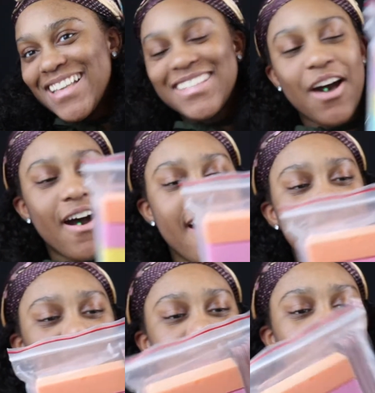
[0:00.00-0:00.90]
So I
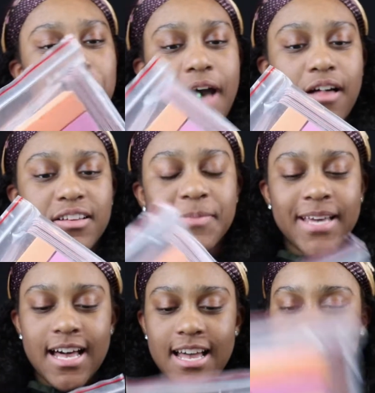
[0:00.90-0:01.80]
have a nail Fowlers
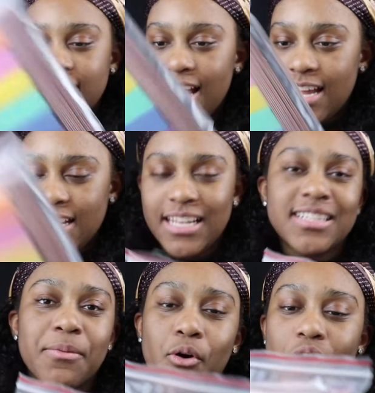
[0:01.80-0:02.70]
because I
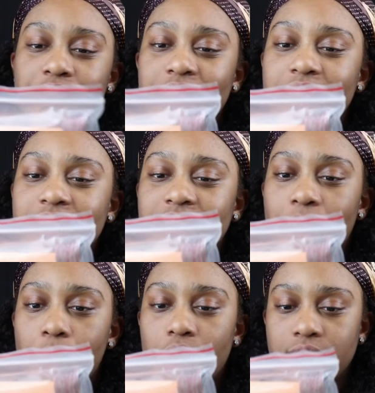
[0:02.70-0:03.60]
need some more of these, and
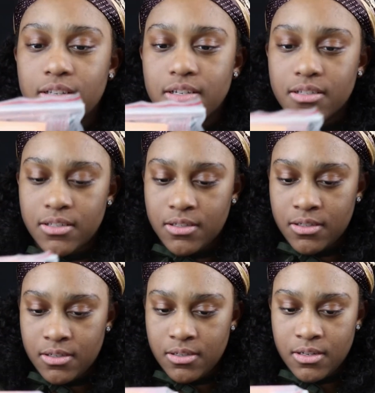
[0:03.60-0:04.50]
I want to
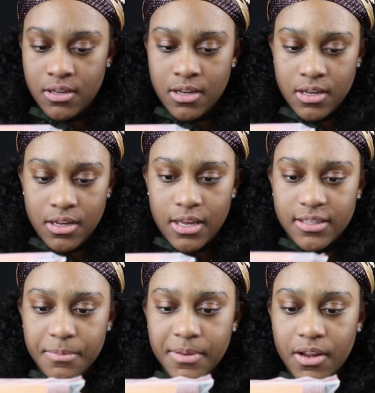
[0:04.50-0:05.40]

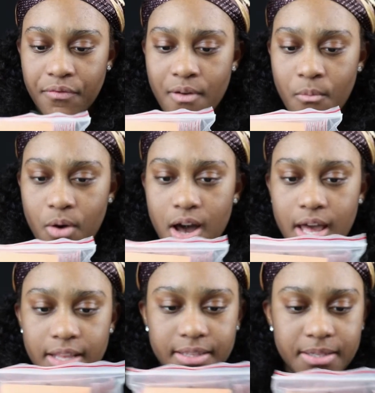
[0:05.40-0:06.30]
get some different
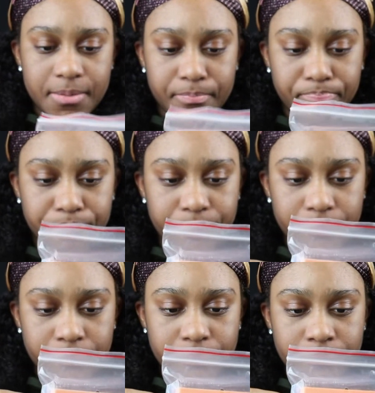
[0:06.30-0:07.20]
ones.
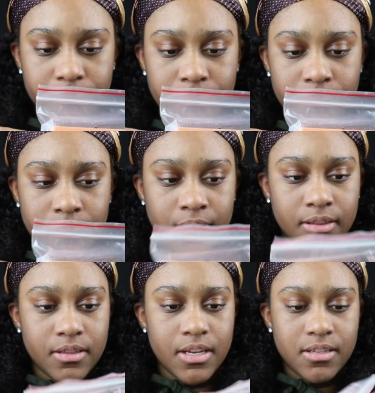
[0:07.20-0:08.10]

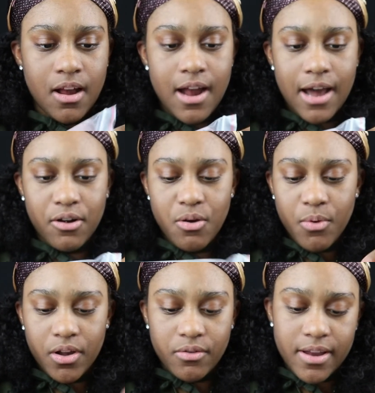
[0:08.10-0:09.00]
These are, I don't know
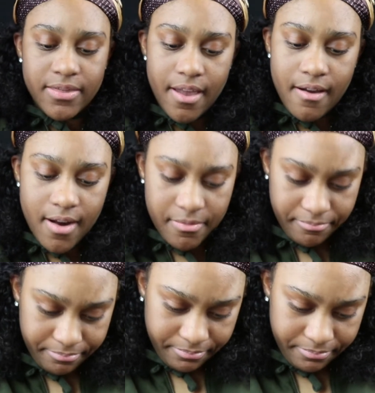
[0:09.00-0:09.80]
what grid they are,